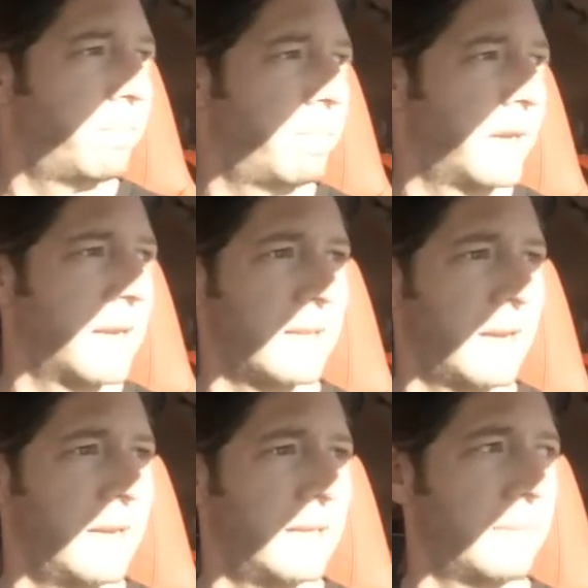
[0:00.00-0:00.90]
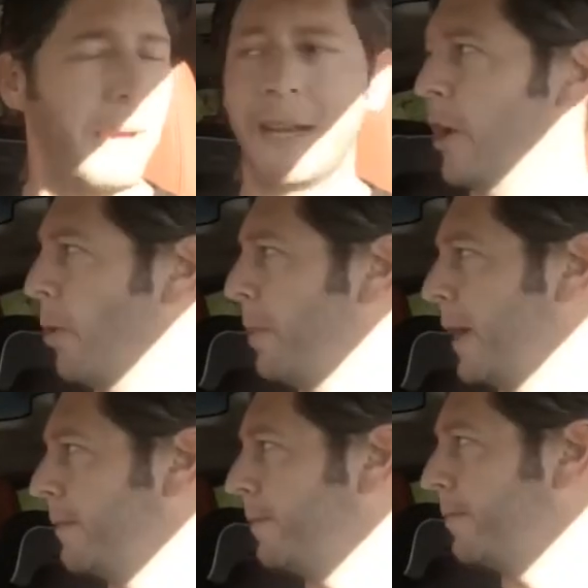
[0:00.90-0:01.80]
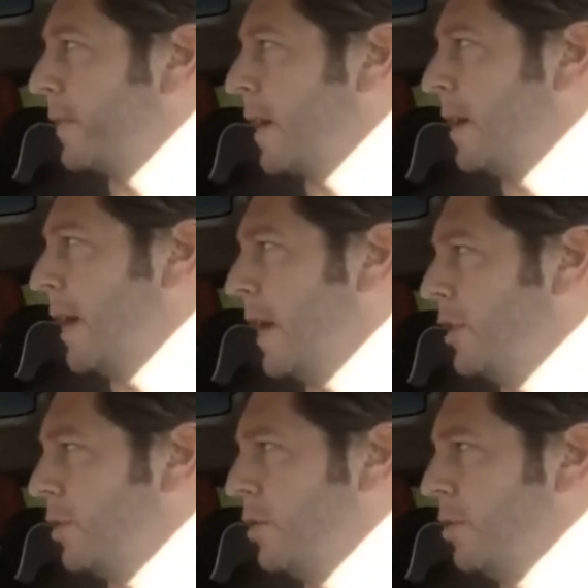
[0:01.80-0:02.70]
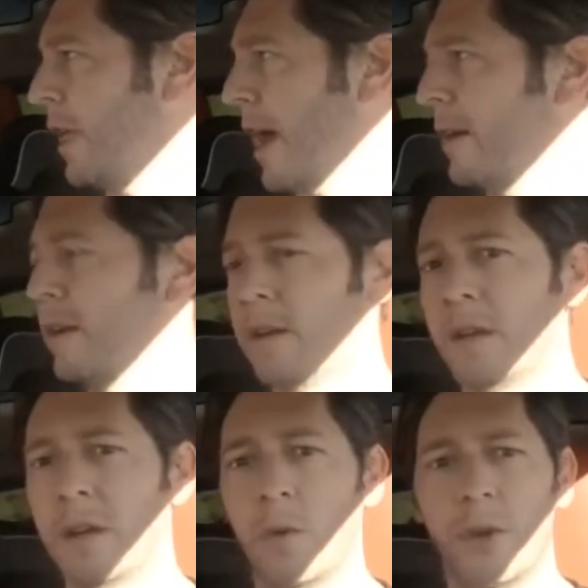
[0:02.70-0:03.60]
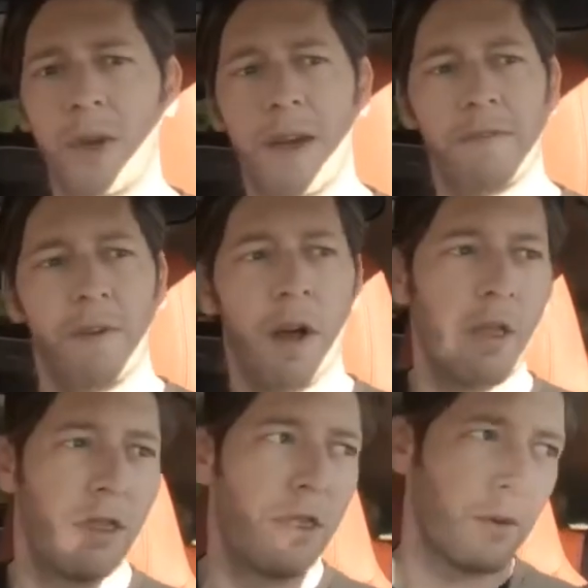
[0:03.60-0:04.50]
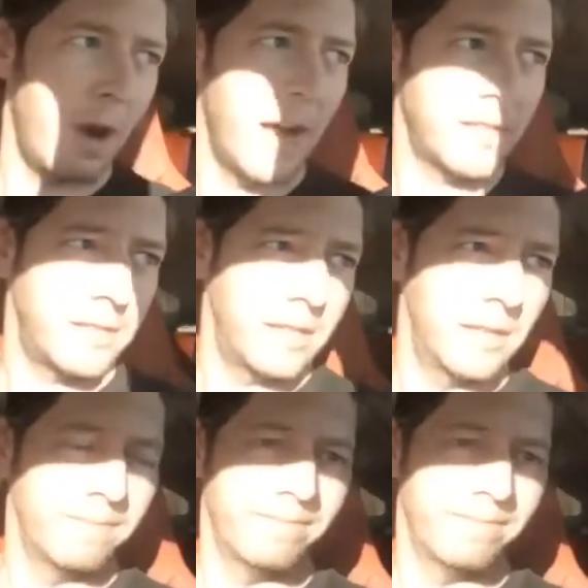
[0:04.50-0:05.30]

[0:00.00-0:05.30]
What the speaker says: because I need to make an opening. And you can do that when you have thrust.